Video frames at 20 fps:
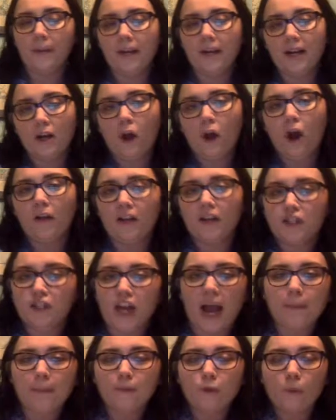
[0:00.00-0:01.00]
going to call it
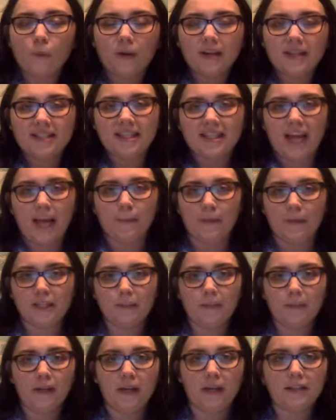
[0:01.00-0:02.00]
Chapter 1 Assignments
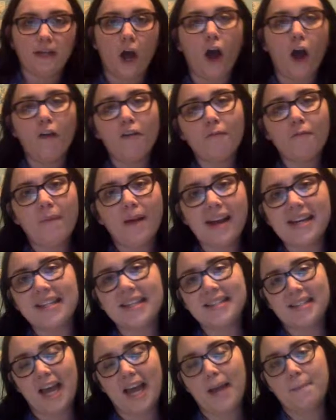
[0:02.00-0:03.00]
because all of my
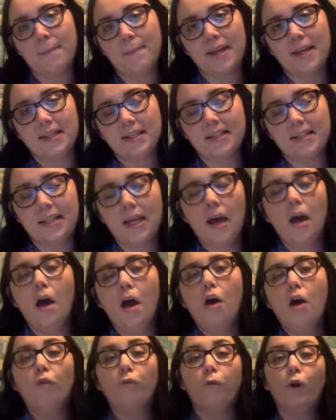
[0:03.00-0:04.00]
assignments
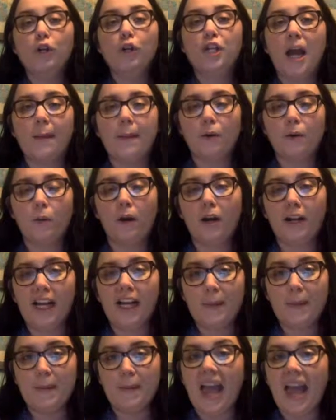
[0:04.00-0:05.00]
for Chapter 1 are
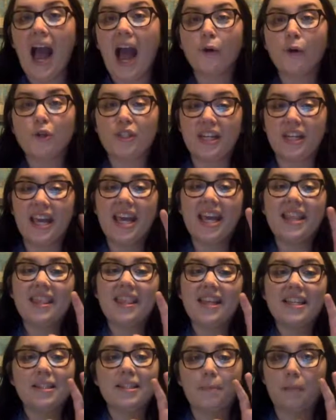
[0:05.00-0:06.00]
going to be housed in
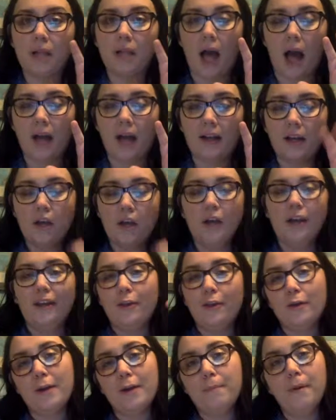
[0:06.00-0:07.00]
this block.
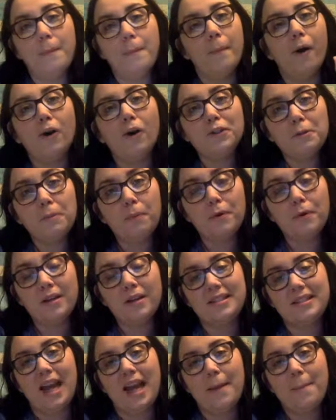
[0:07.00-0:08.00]
You can put multiple
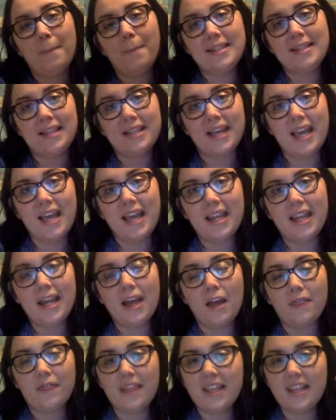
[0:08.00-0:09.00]
assignments in
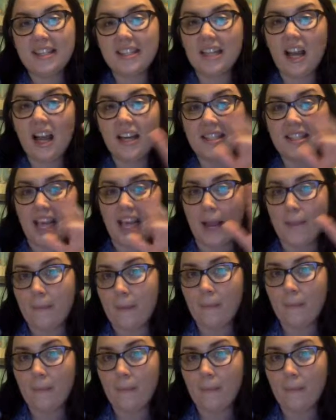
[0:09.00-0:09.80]
this assignment